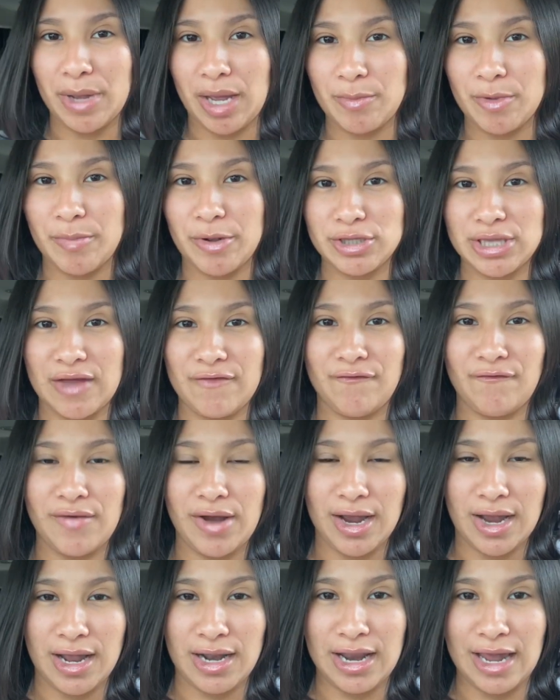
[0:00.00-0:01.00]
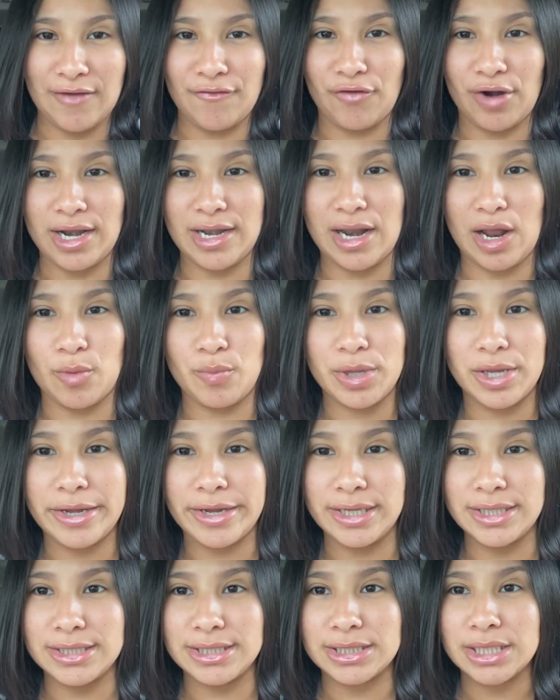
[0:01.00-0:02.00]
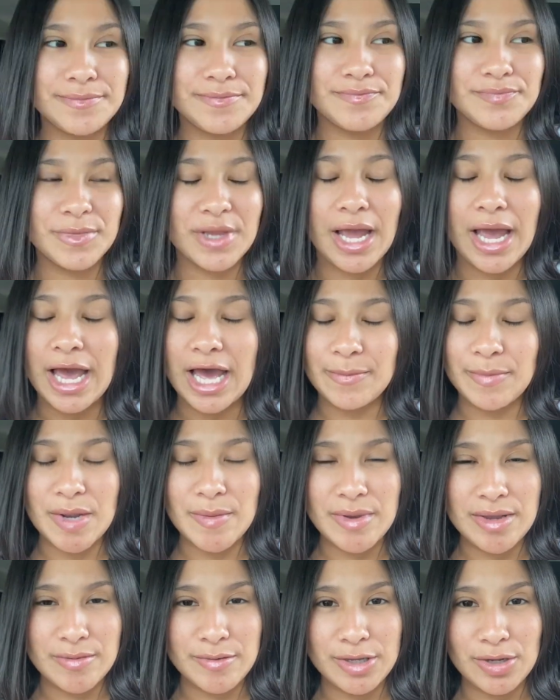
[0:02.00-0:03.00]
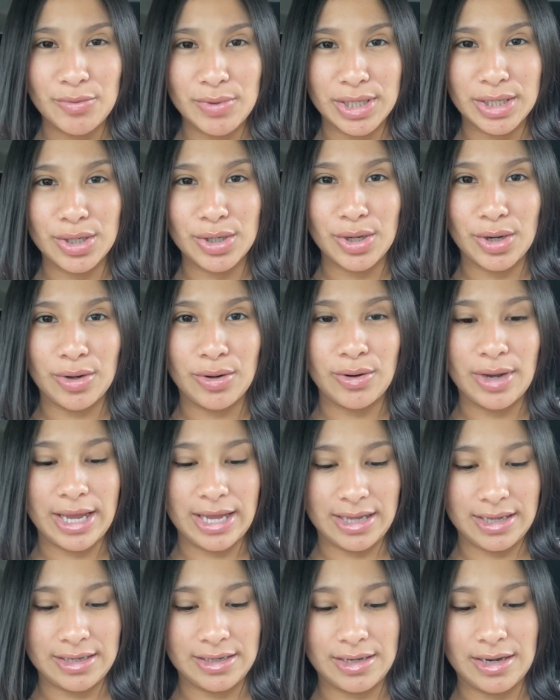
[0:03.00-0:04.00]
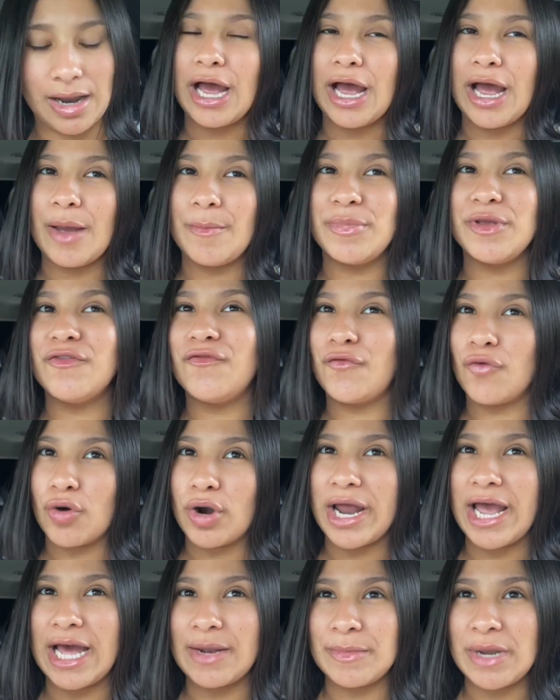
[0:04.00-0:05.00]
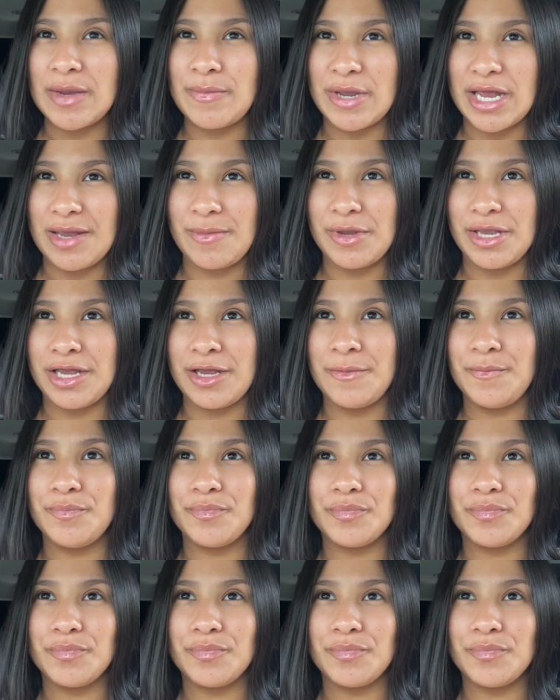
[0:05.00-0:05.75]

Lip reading: I'm about that faja life right now because I had my baby a week ago, and before I had my baby,